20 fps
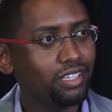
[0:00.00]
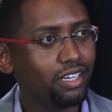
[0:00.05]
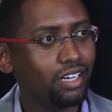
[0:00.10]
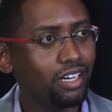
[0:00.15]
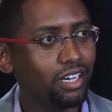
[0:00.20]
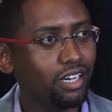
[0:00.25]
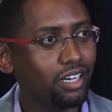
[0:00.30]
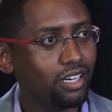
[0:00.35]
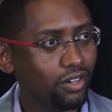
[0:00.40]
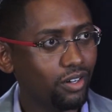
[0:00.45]

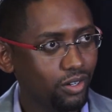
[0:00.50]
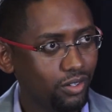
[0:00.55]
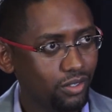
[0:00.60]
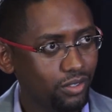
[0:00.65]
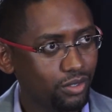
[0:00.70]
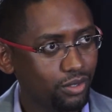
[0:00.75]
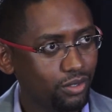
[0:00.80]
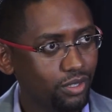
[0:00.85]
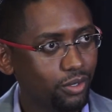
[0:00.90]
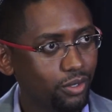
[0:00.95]

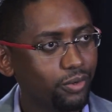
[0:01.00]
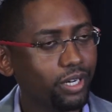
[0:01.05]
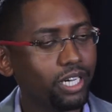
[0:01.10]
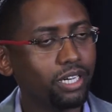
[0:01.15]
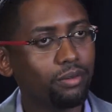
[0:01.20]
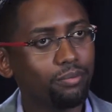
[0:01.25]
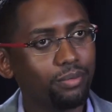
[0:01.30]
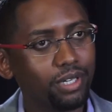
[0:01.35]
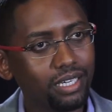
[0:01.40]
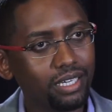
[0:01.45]
to their
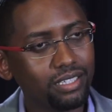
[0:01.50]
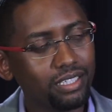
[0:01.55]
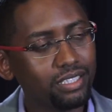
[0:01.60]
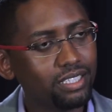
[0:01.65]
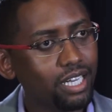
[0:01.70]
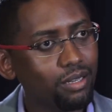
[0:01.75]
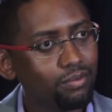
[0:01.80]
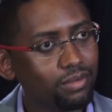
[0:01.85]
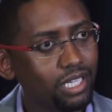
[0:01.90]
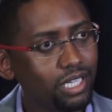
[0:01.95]
way. But at the
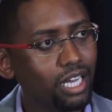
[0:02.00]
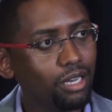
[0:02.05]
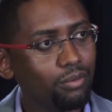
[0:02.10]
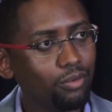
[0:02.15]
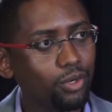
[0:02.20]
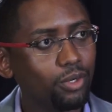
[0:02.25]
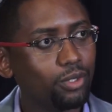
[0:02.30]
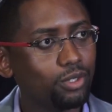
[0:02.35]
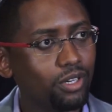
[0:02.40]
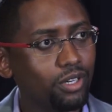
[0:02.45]
same
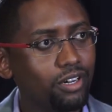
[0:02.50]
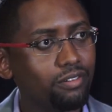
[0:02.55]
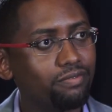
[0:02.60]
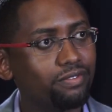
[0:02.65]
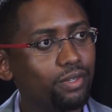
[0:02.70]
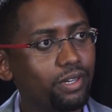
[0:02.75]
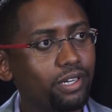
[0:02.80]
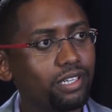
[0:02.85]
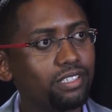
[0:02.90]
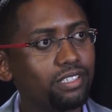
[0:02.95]
time, we also have to